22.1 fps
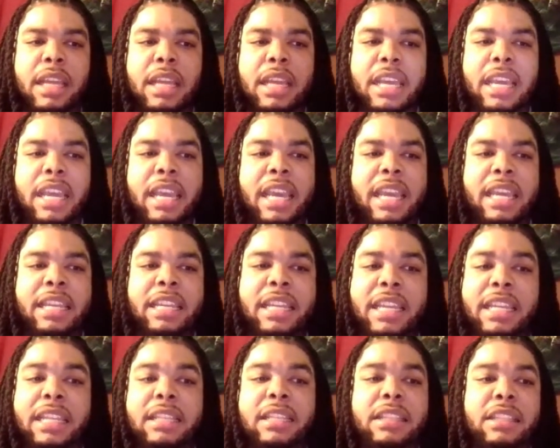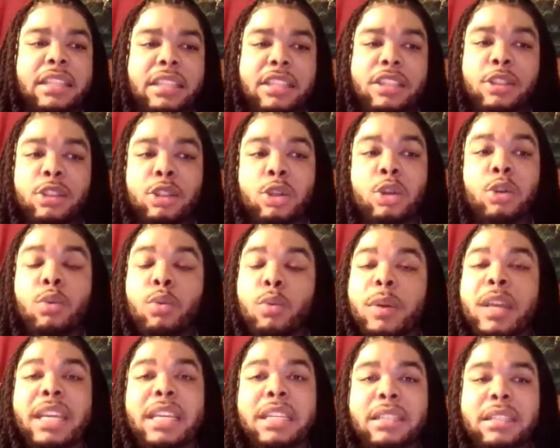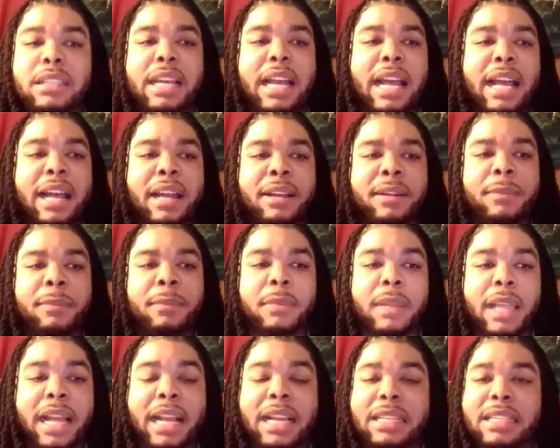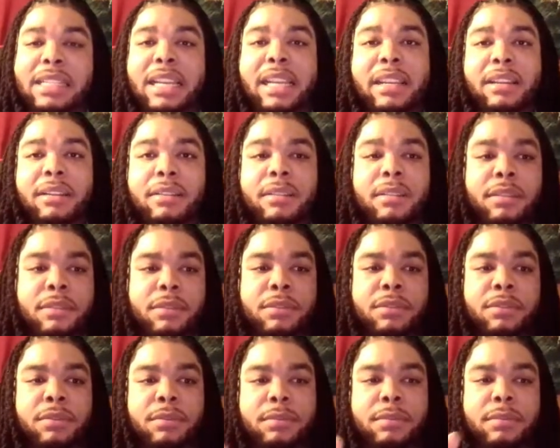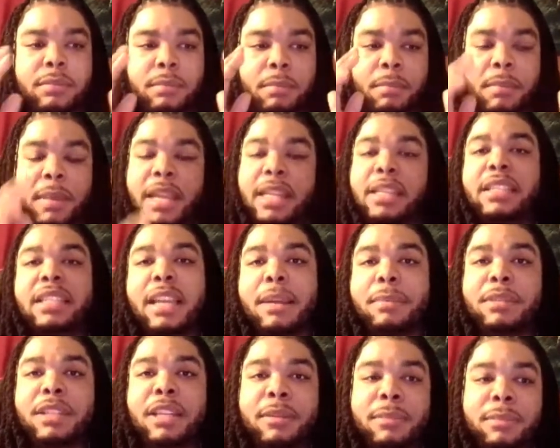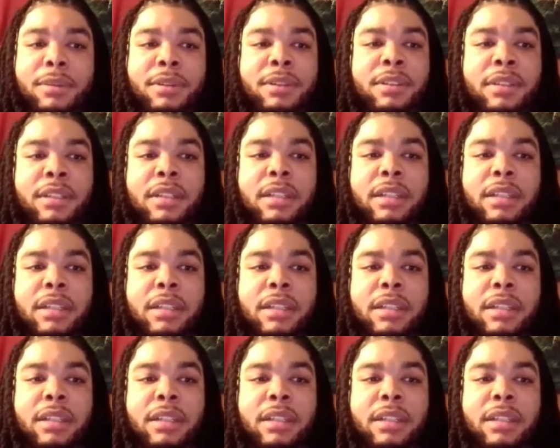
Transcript: In 2 weeks' time, like I said, mid September